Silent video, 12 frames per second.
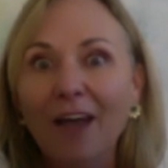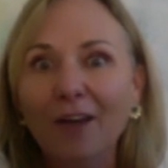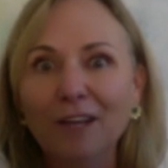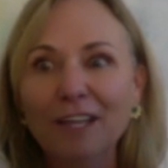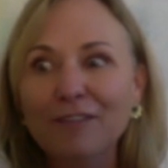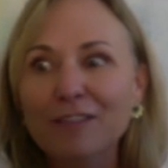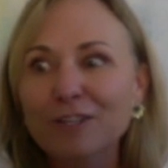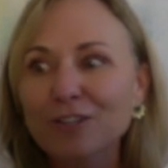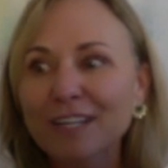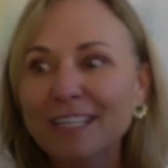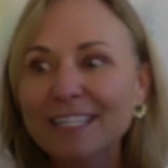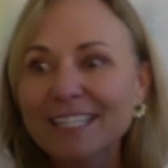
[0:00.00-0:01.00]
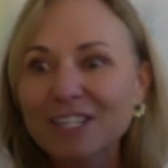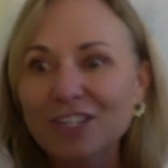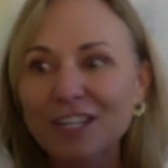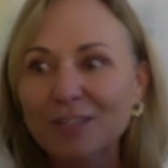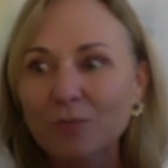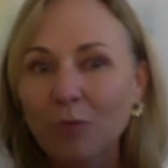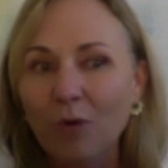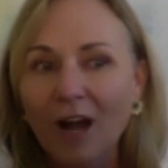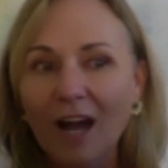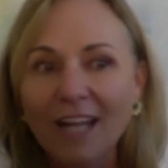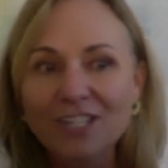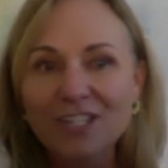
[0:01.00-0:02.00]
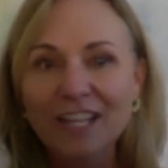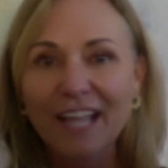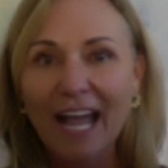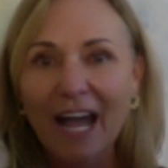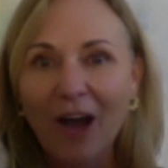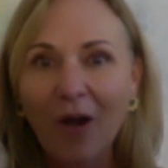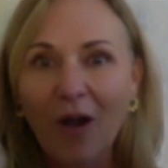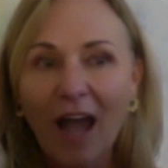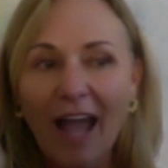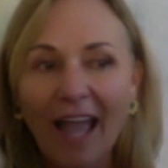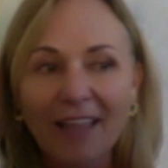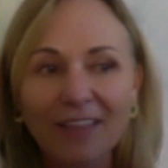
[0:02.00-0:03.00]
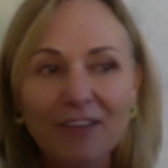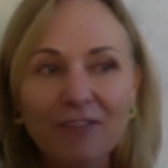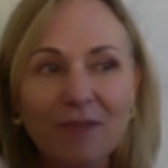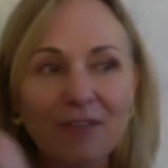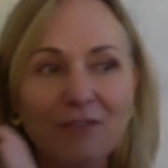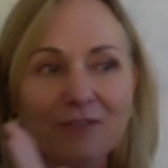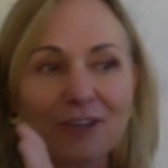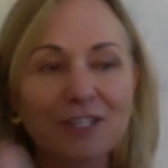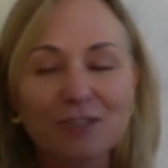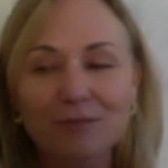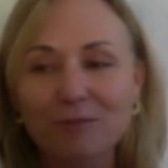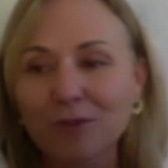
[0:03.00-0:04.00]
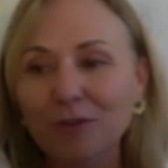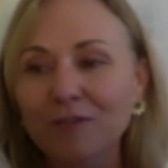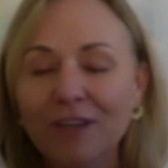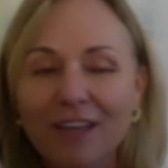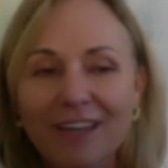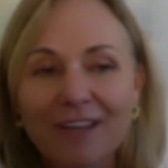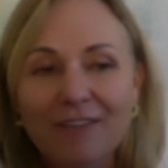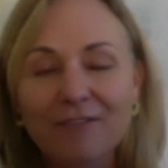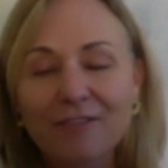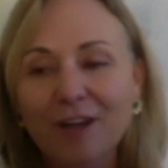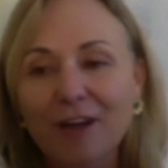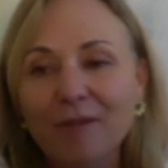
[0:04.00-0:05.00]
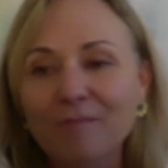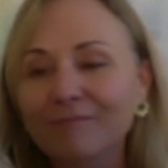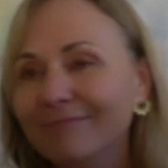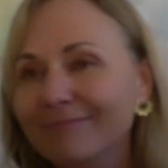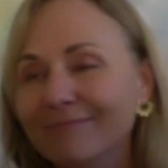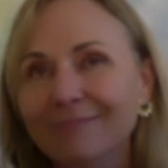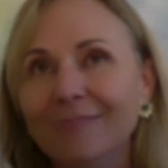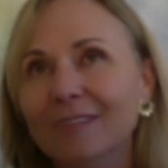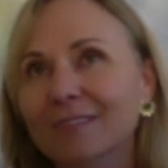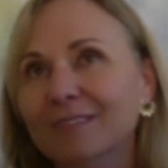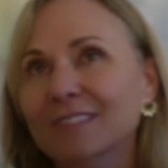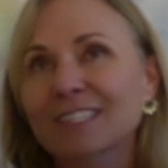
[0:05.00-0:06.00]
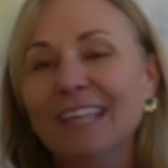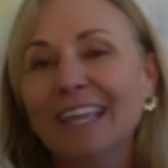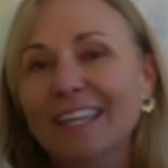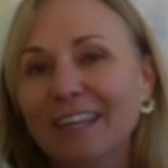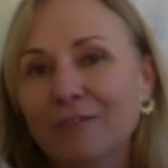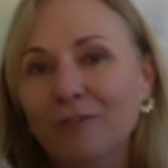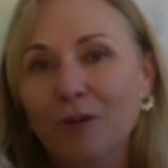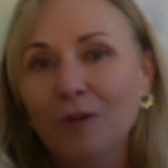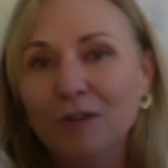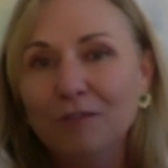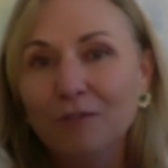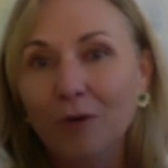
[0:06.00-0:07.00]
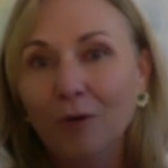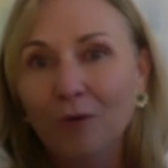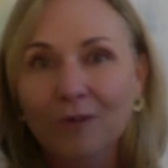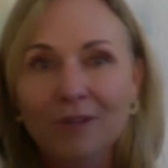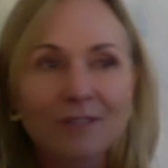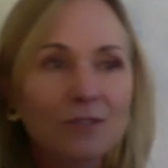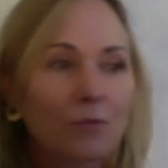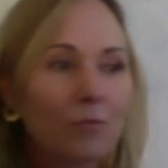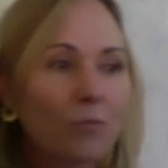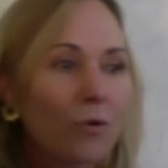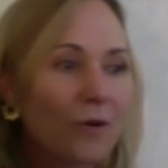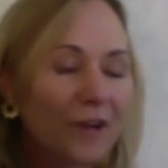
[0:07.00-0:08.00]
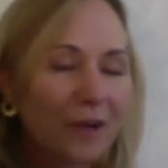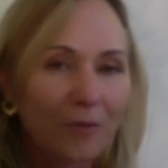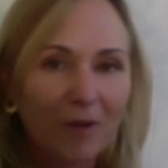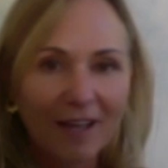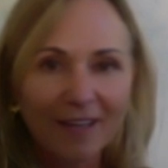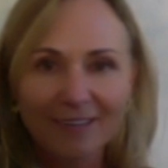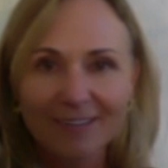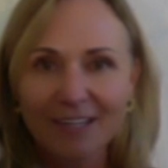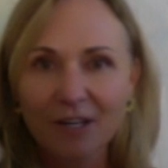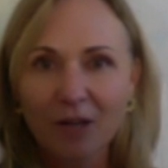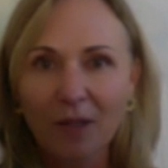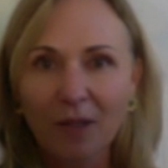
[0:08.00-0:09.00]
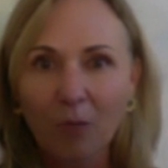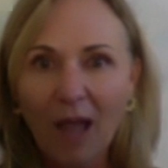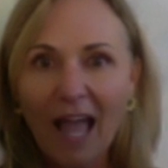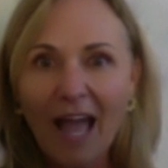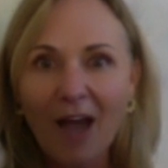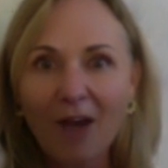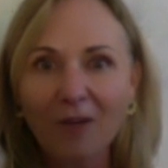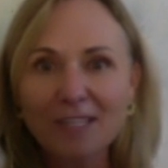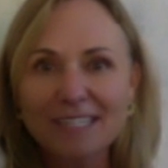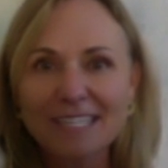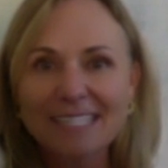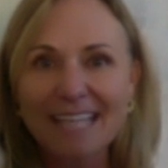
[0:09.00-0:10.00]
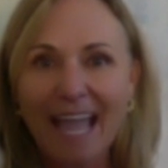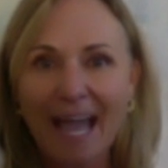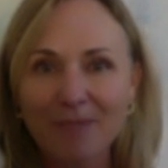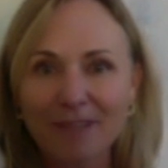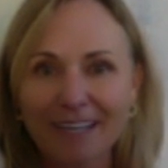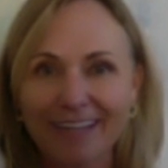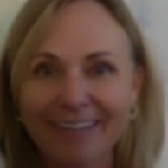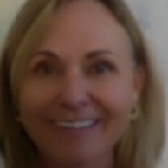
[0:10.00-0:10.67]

Or even the transitions, watching how I lift my foot to move from standing forward fold to warrior one. You know, like how is this happening?